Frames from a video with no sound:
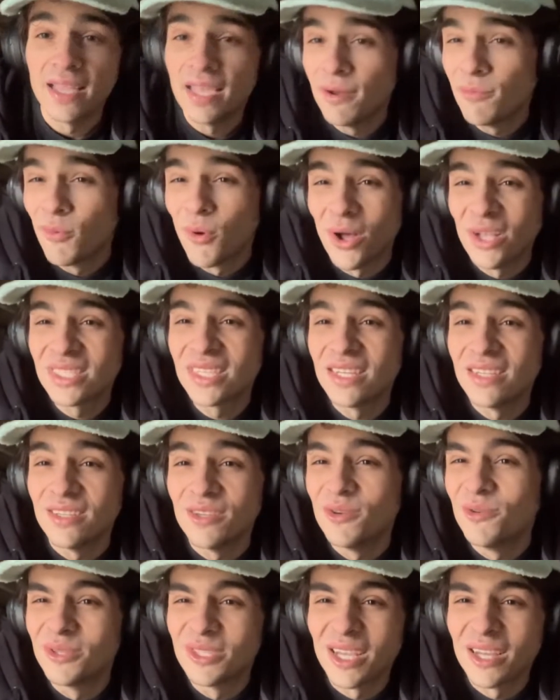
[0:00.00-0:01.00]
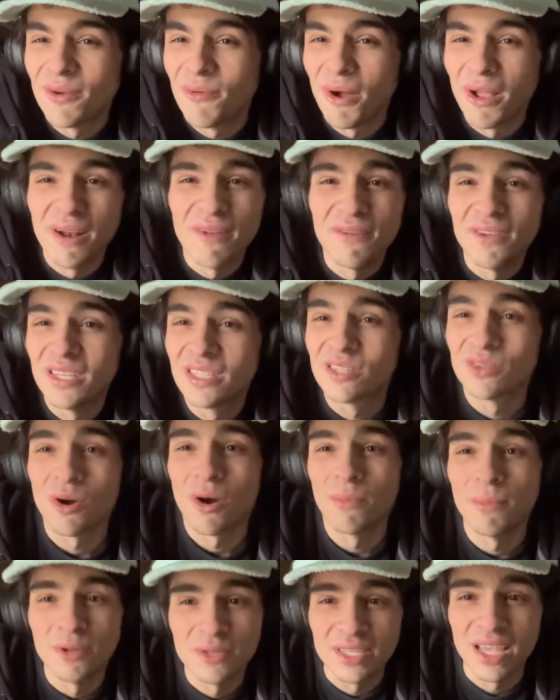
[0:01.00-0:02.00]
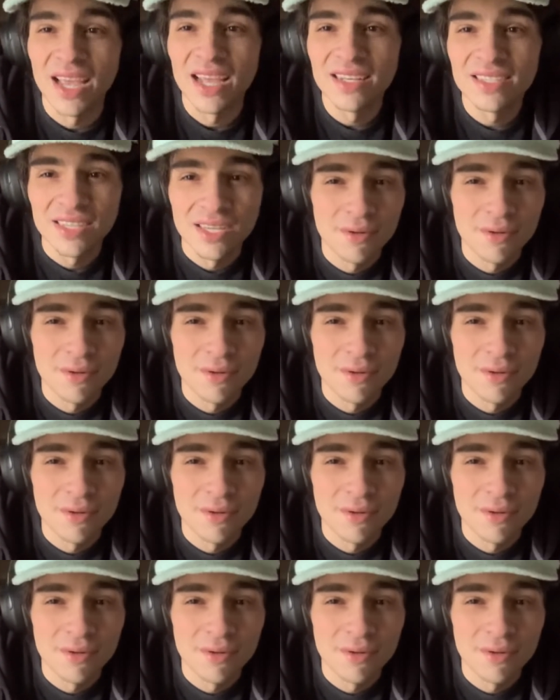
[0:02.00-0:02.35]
he wasn't using one of his normal decks.